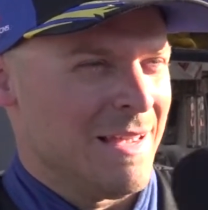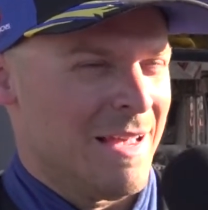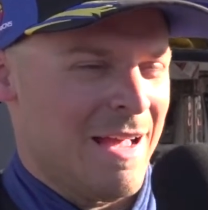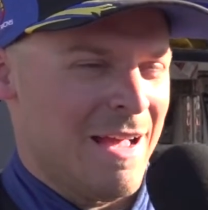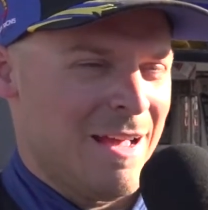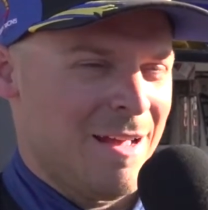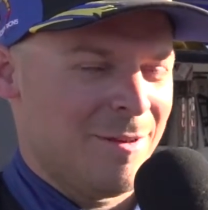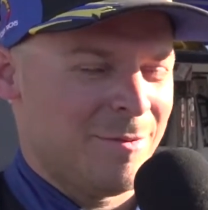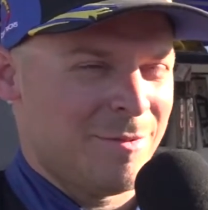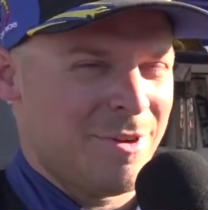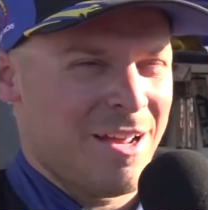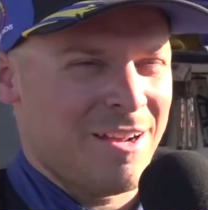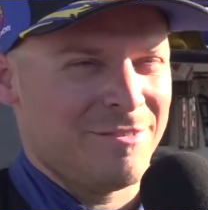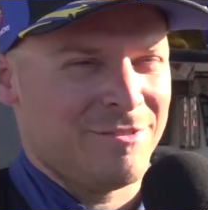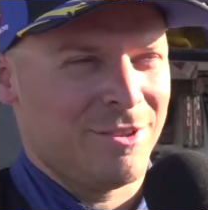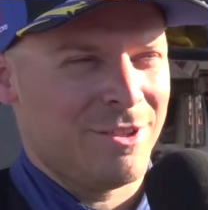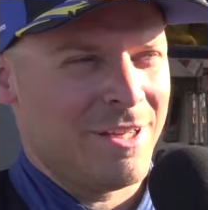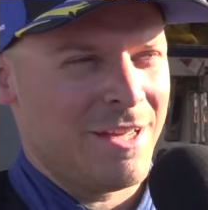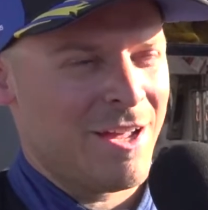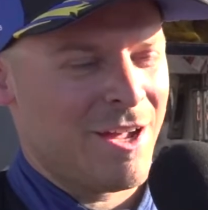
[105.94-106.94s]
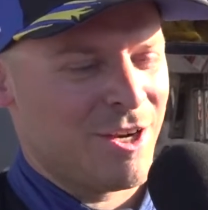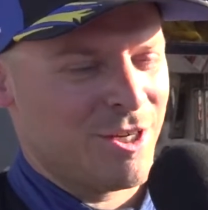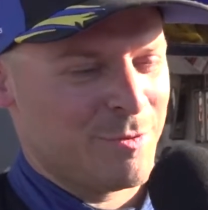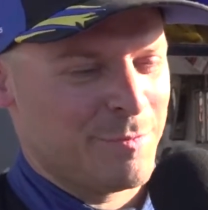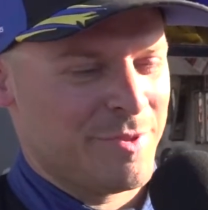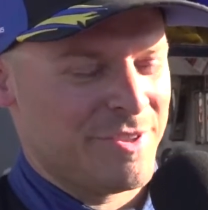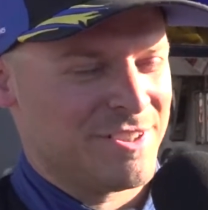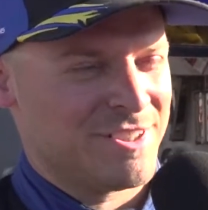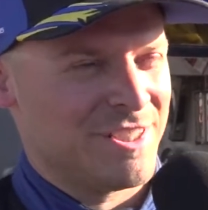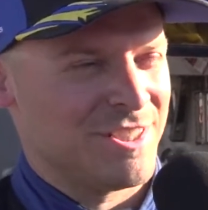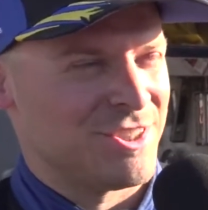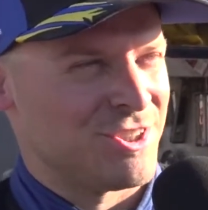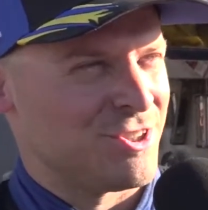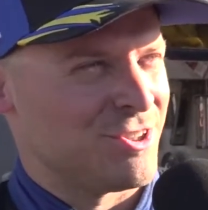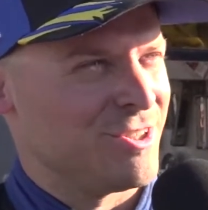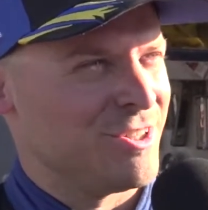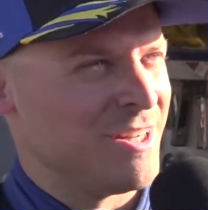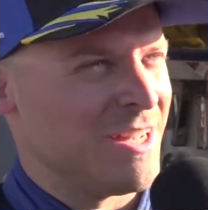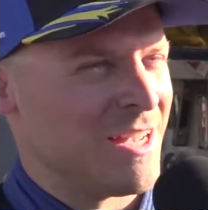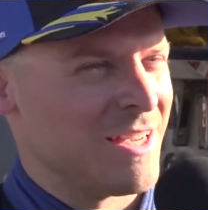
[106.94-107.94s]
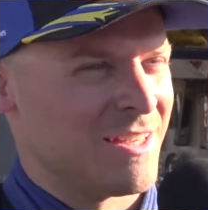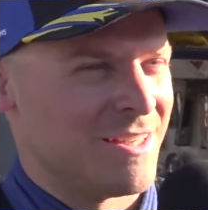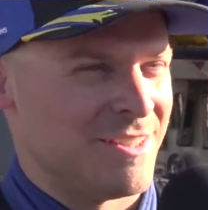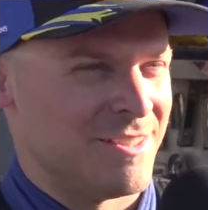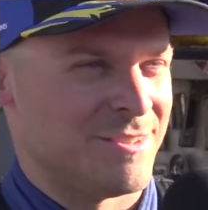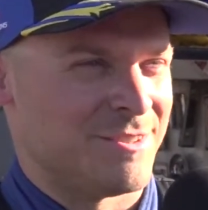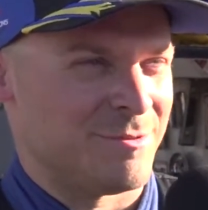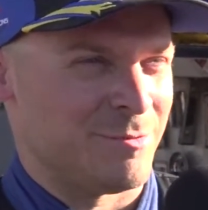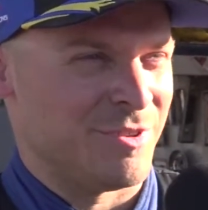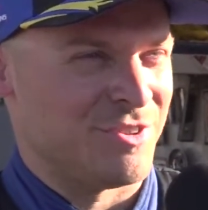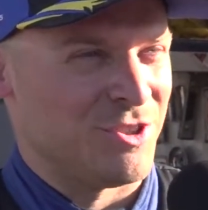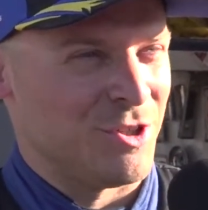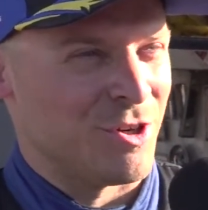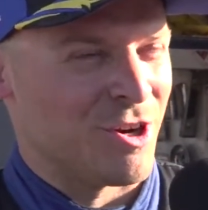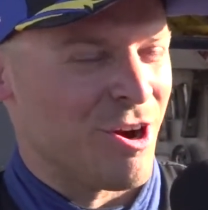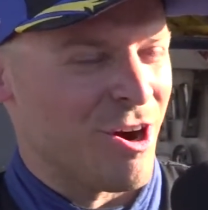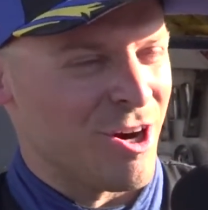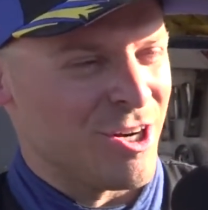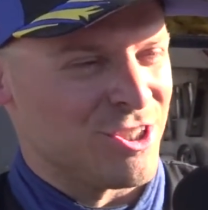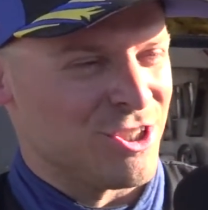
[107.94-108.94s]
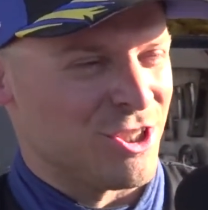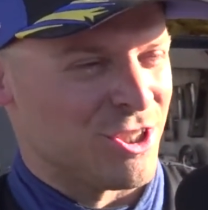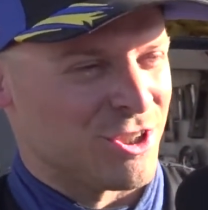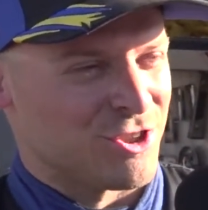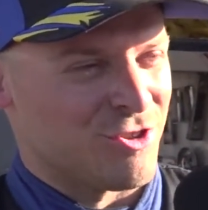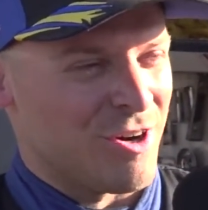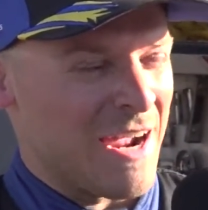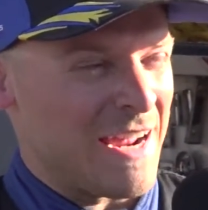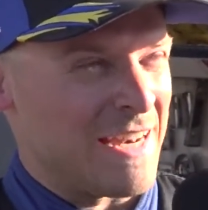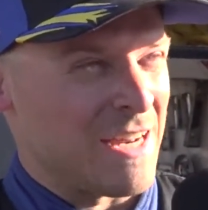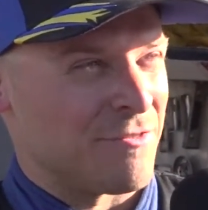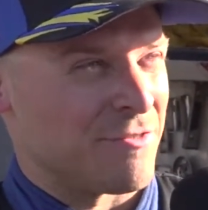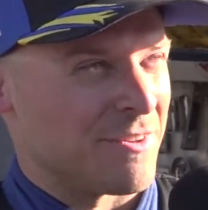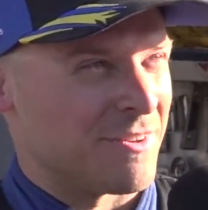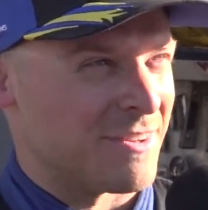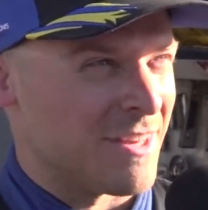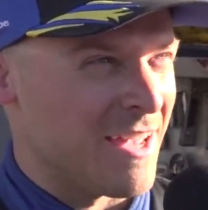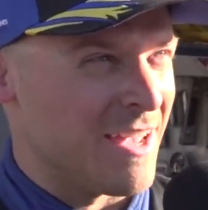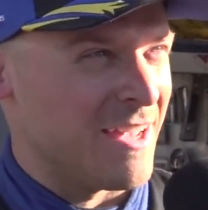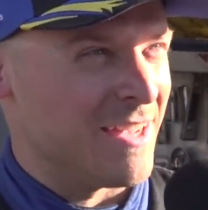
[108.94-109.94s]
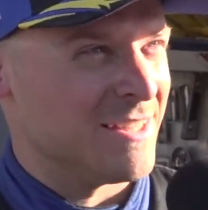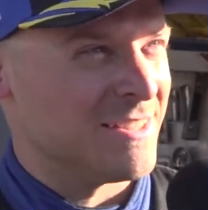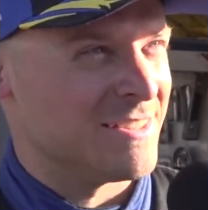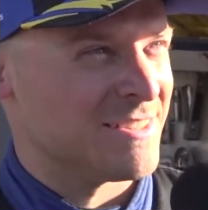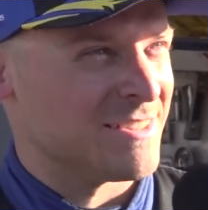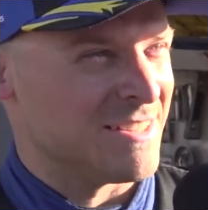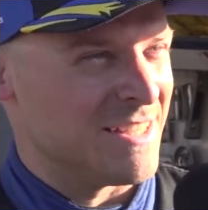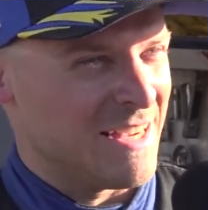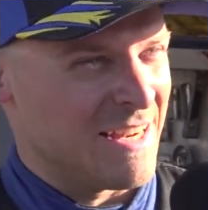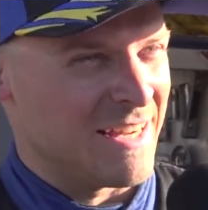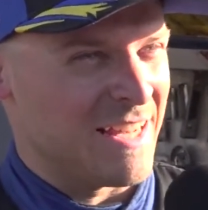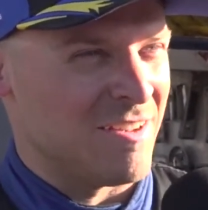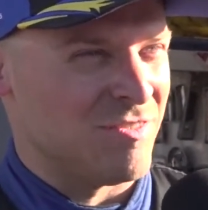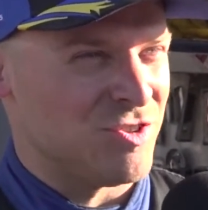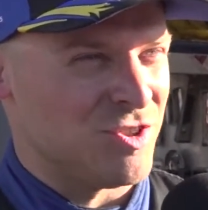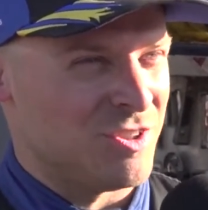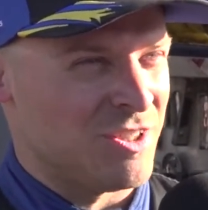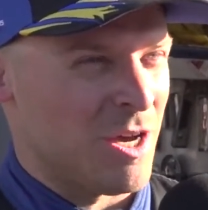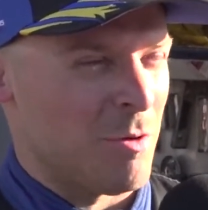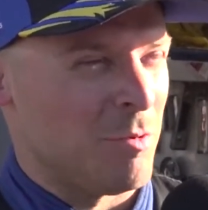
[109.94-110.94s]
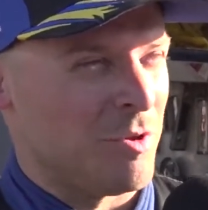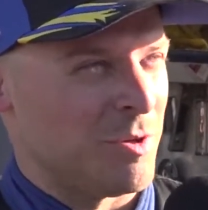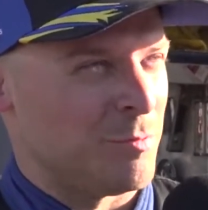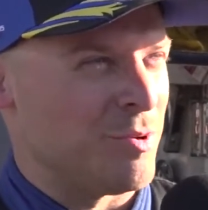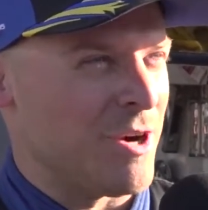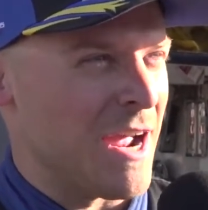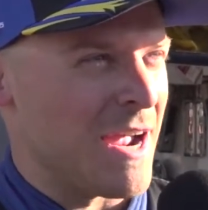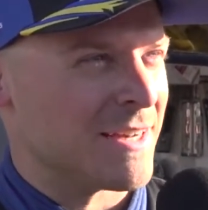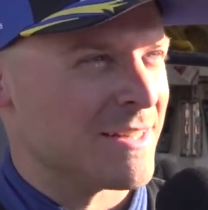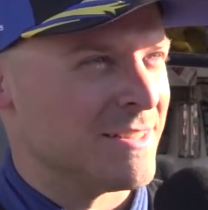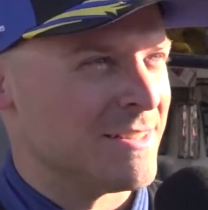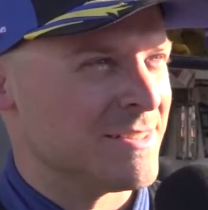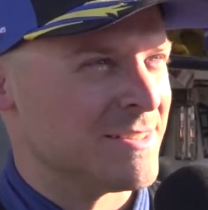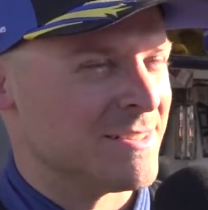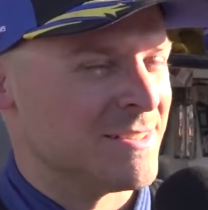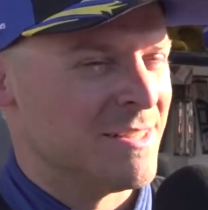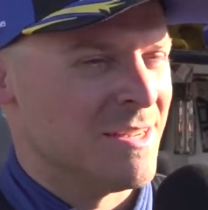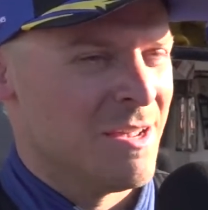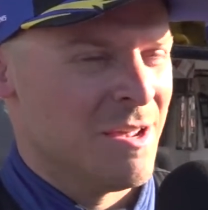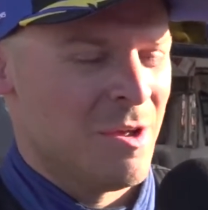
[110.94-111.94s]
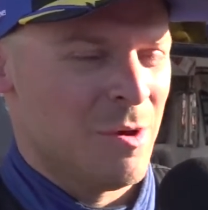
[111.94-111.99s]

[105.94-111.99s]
I'm not really 100% sure yet, because with two cars you could try different things and gives you double the practice.